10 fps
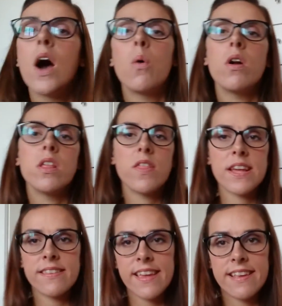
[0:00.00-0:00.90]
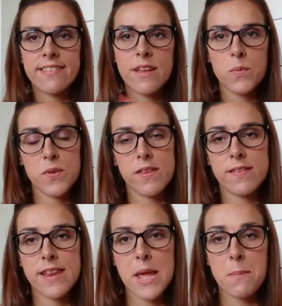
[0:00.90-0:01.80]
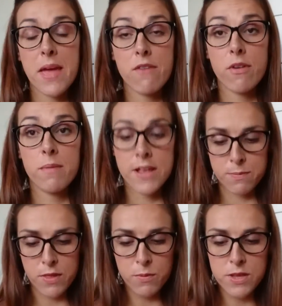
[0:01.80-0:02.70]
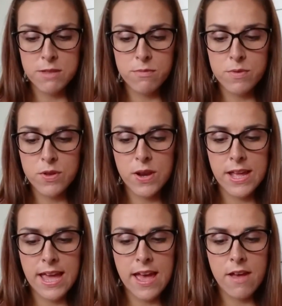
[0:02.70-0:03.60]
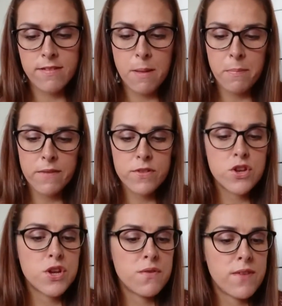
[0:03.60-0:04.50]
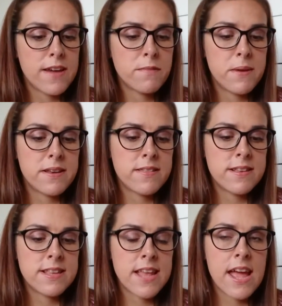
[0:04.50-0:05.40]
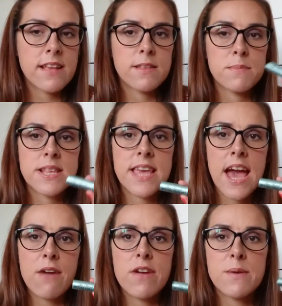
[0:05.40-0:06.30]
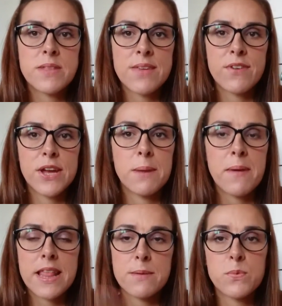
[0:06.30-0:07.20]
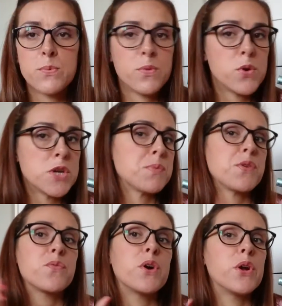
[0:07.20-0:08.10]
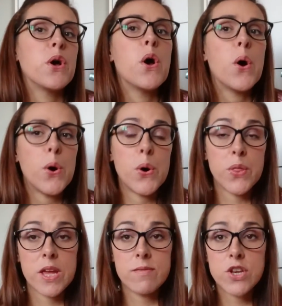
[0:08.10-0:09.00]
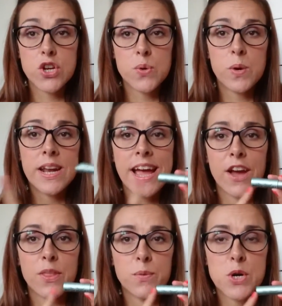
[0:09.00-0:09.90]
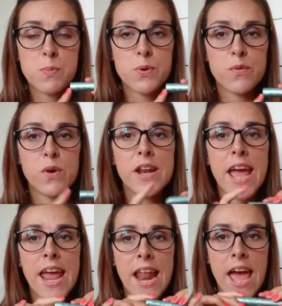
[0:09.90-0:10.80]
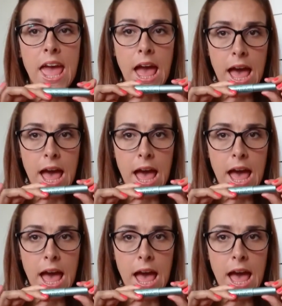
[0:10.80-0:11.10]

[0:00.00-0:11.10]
one of the things that it said was a sneak peek from last month was that it was going to get a sample of the Too Faced Better Than Sex mascara. It was either going to be the waterproof one or the original one. I got the waterproof one and I